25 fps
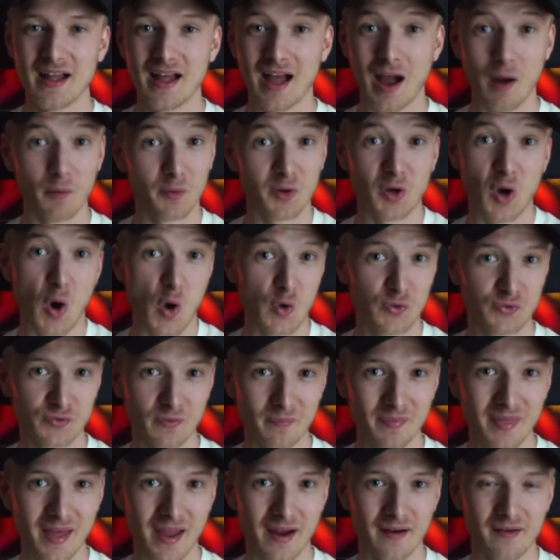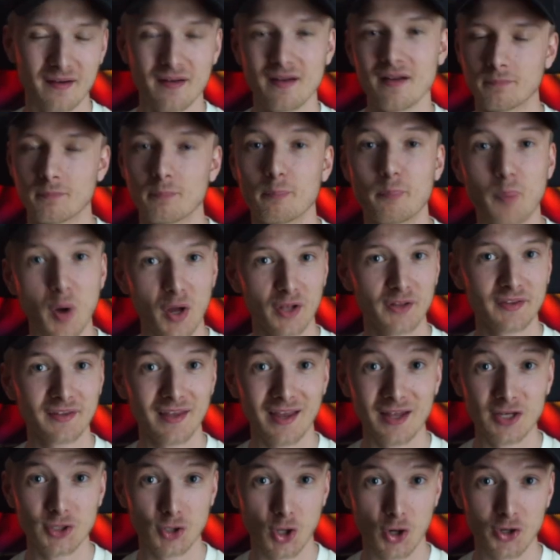how it goes from there. But
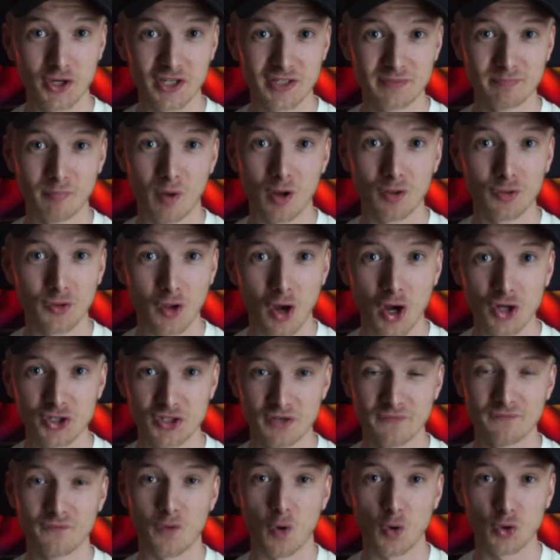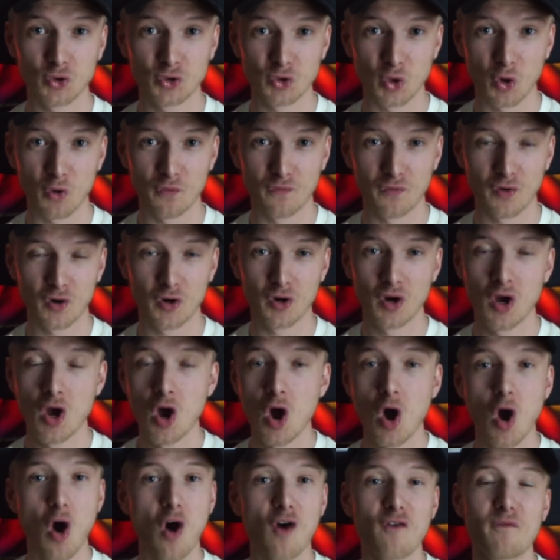enjoy this montage and voiceover
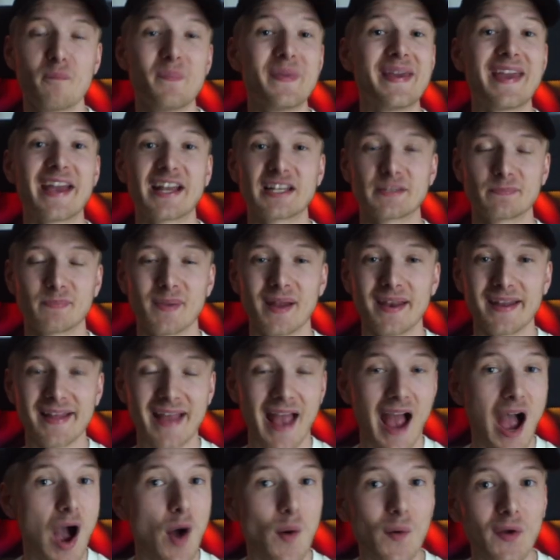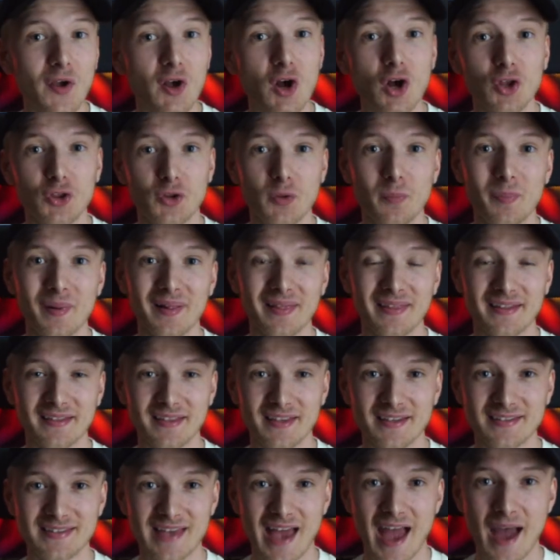of me explaining how I got to building
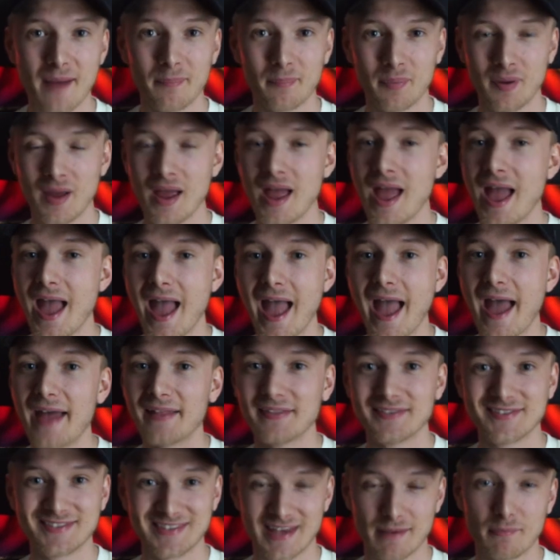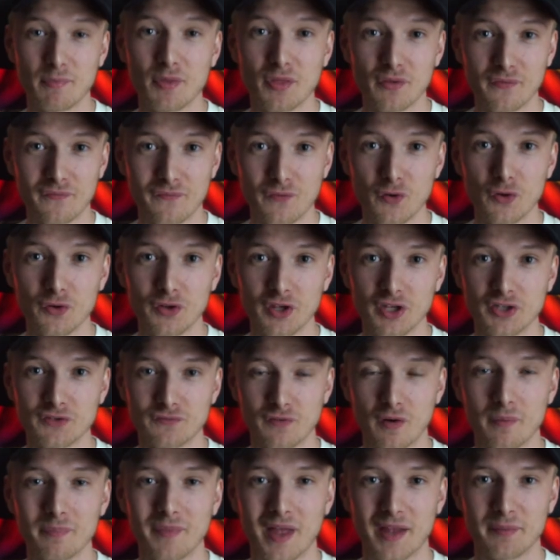this app and some of the footage
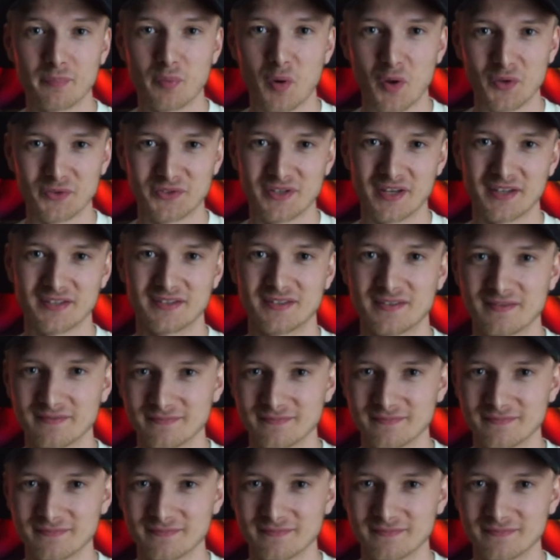from that process.